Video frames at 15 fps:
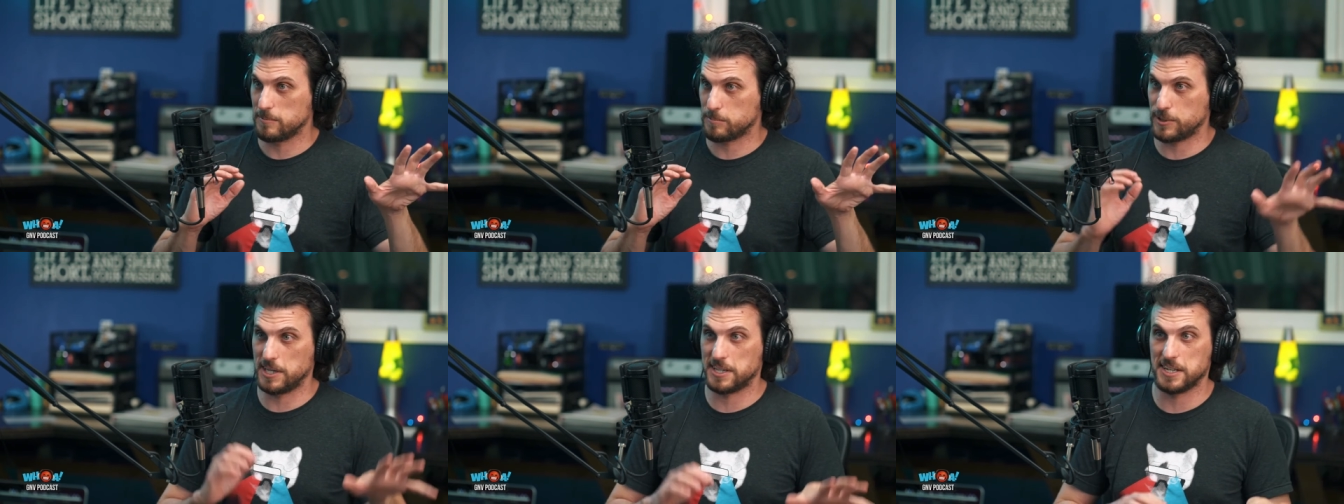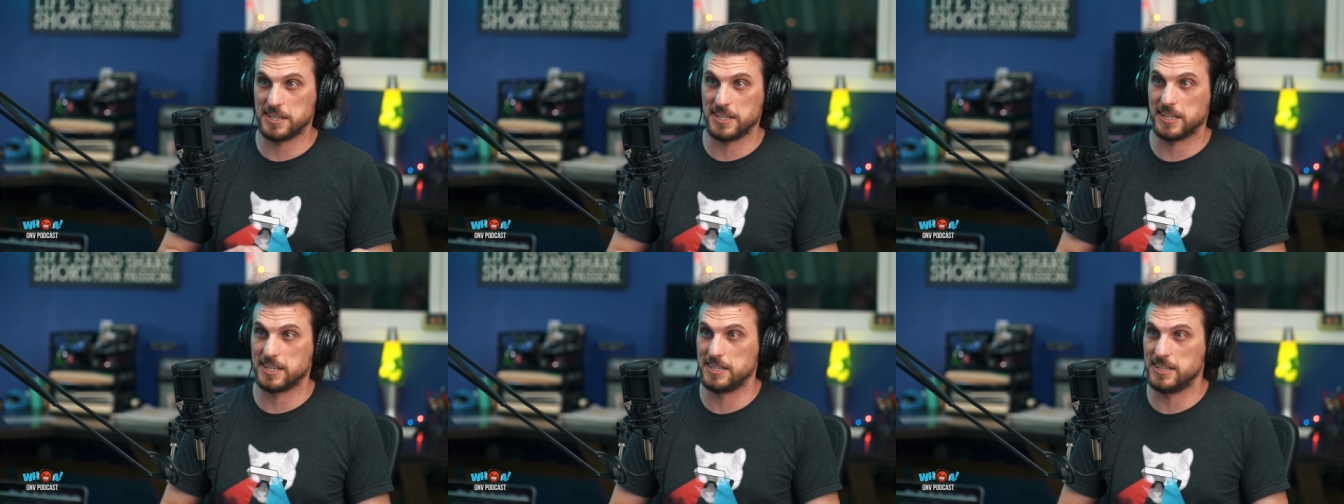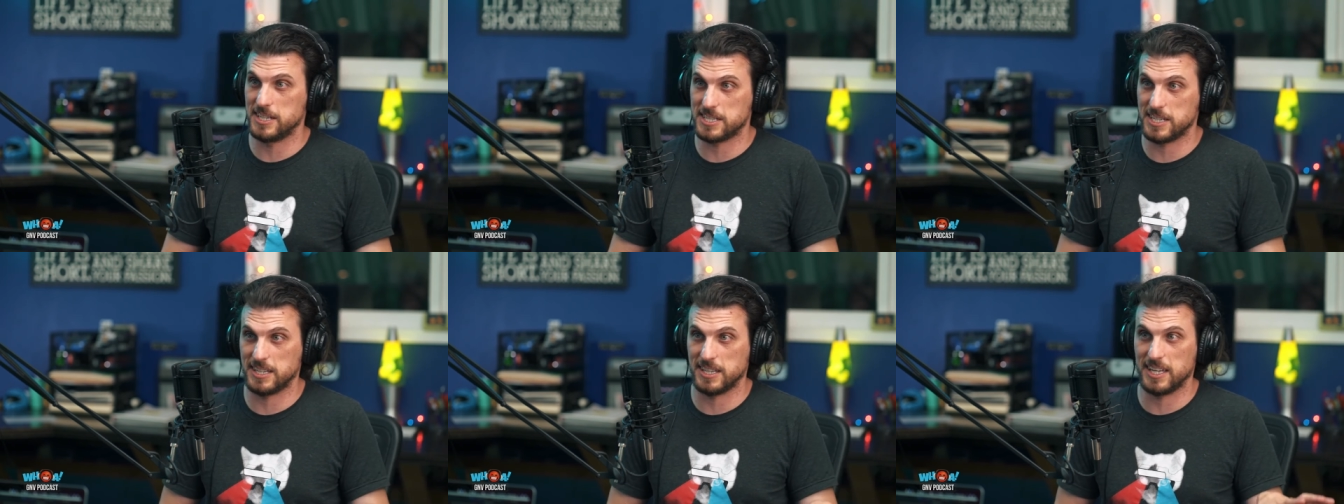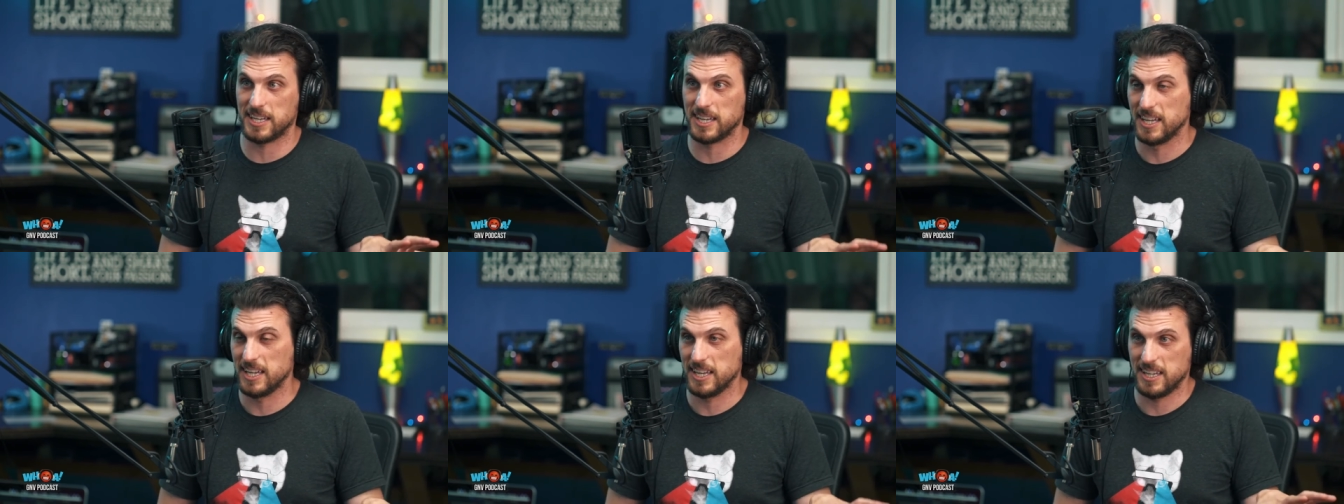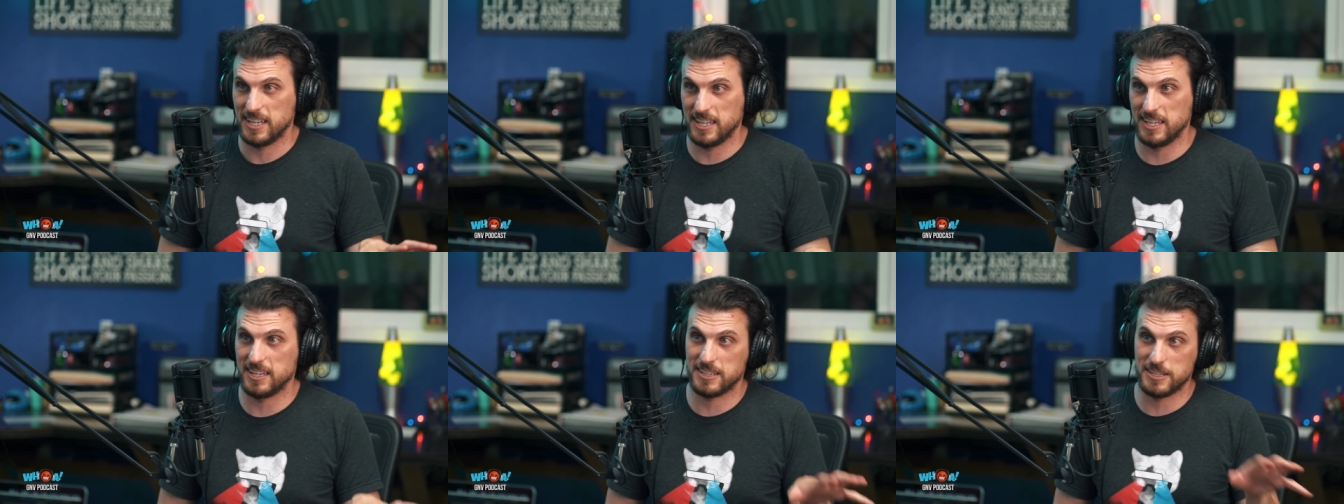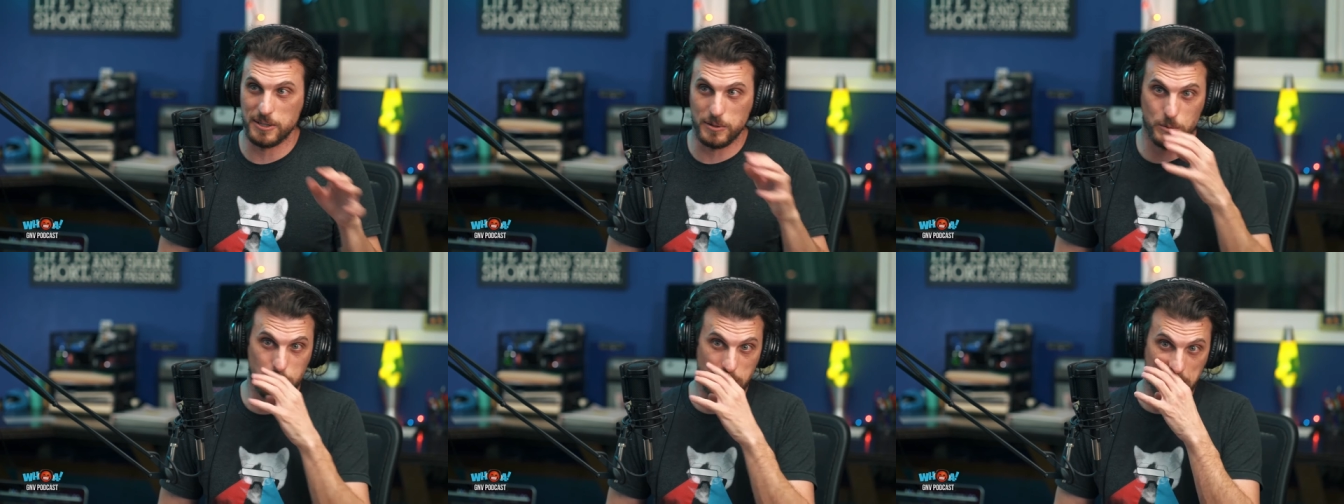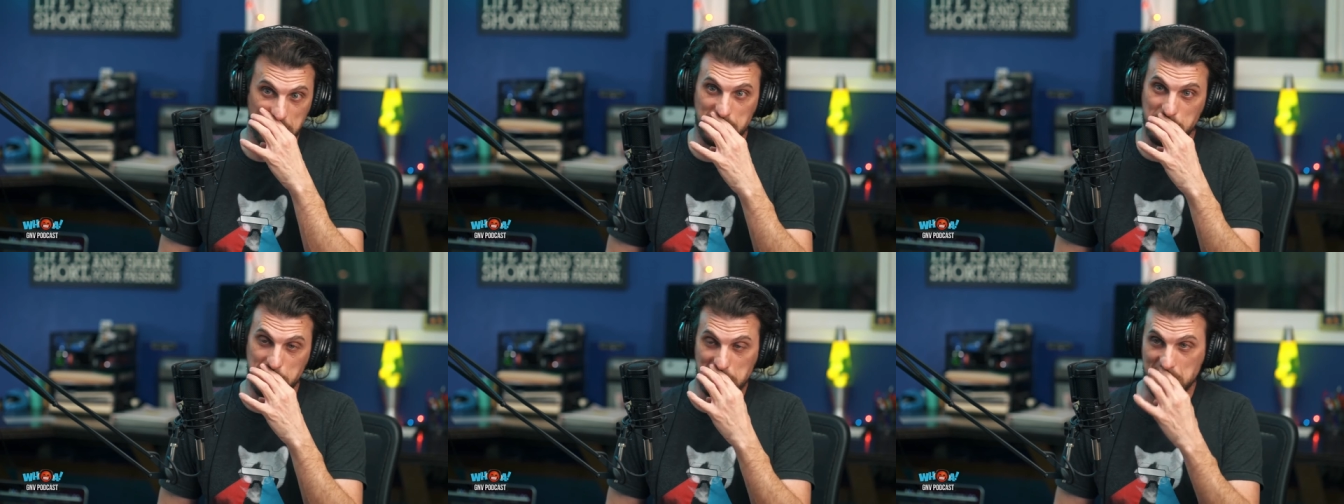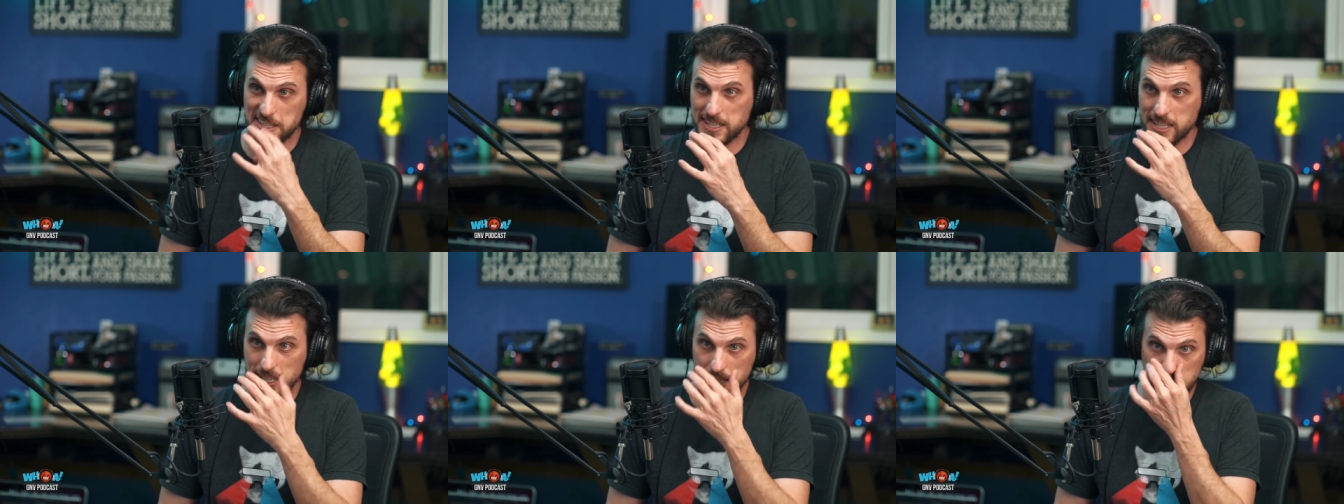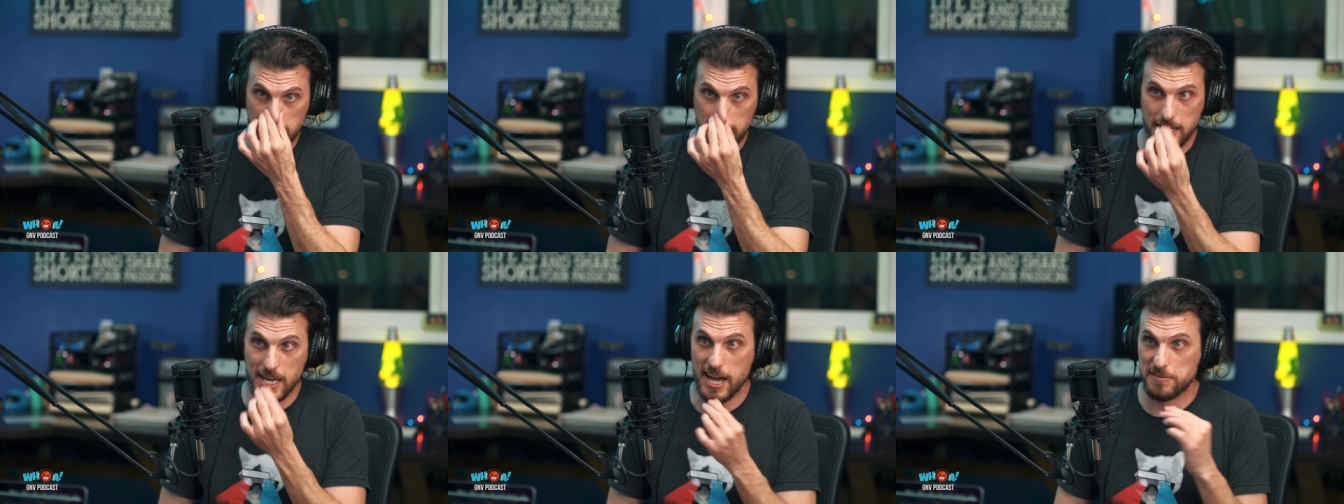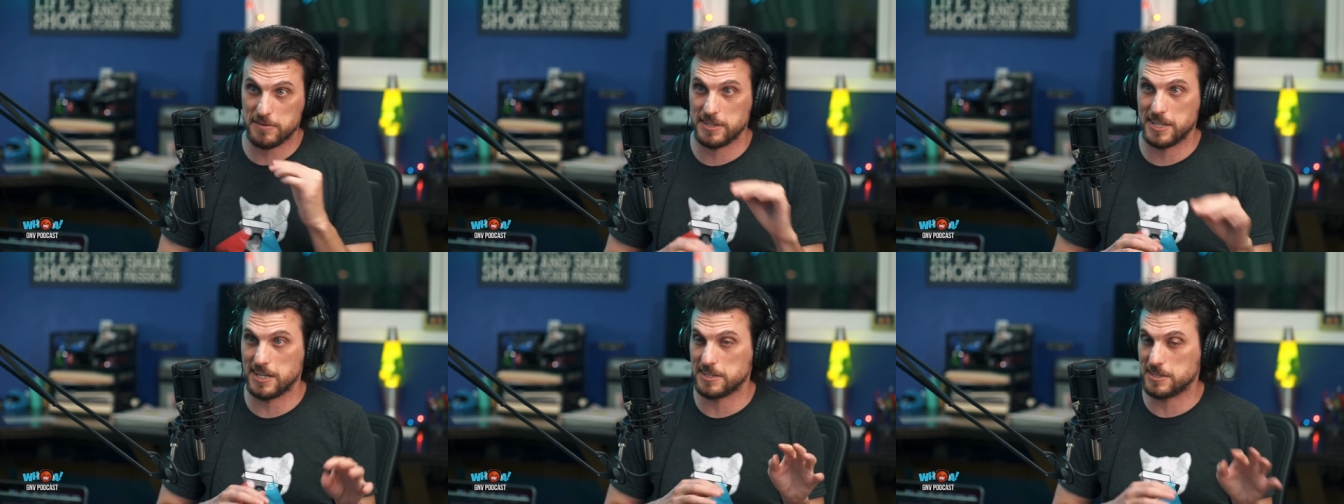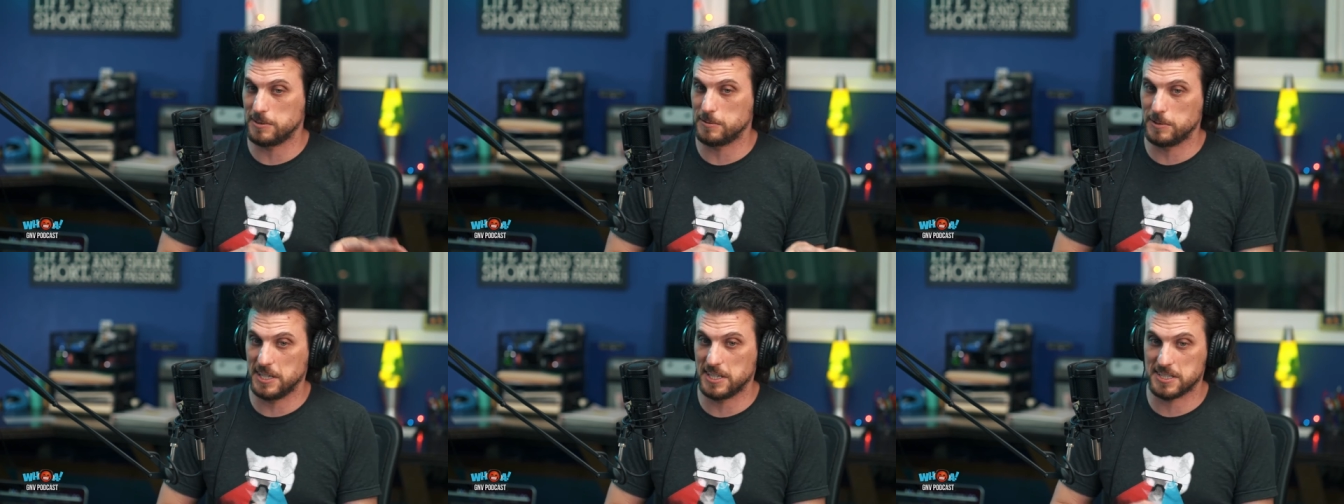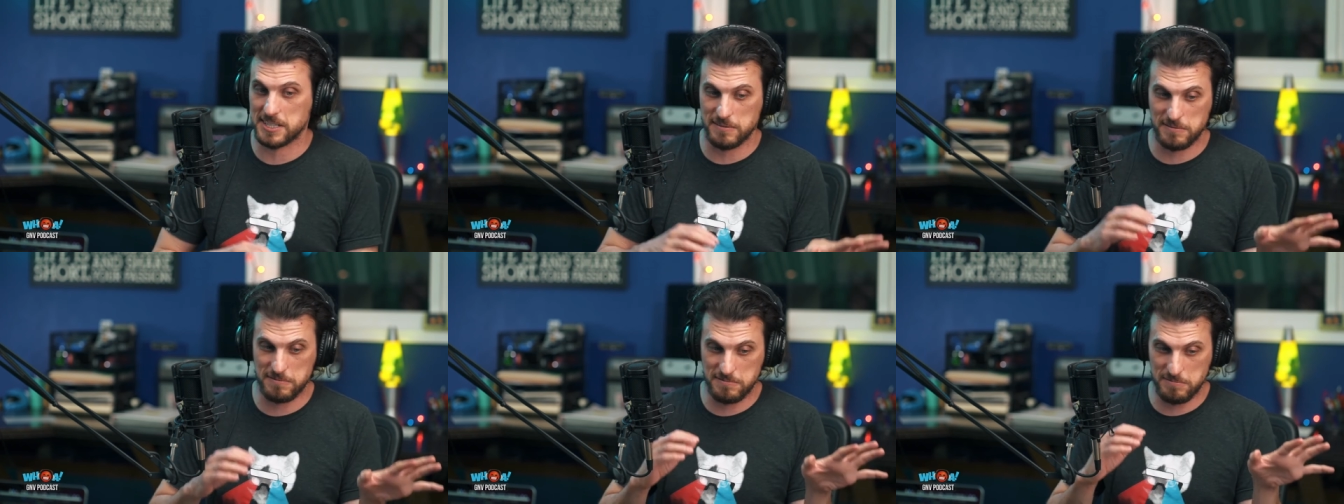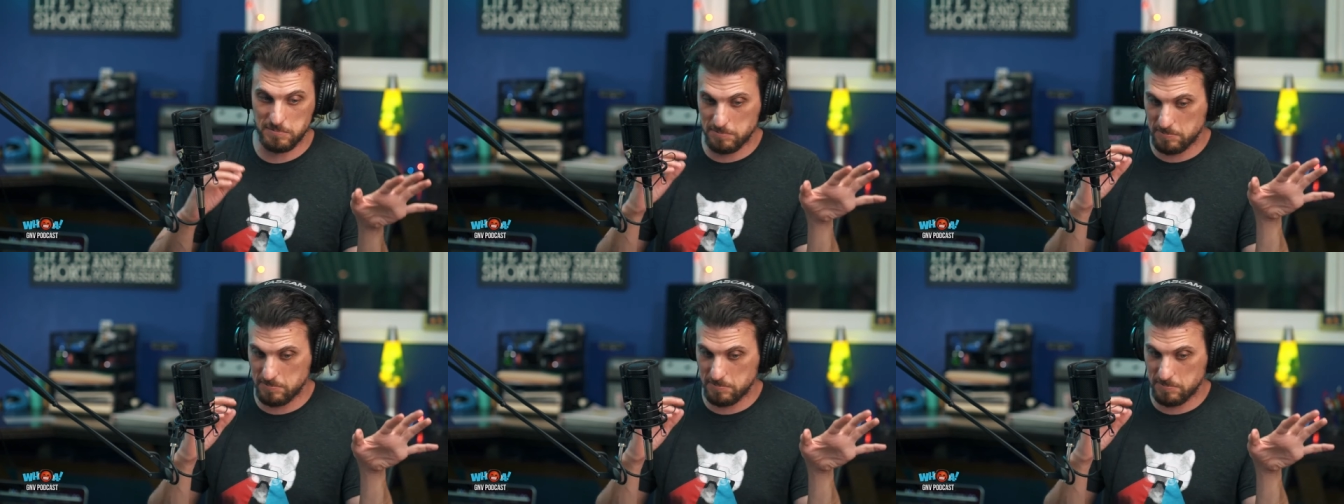pre-existing condition like it can wreck you because like after that two weeks of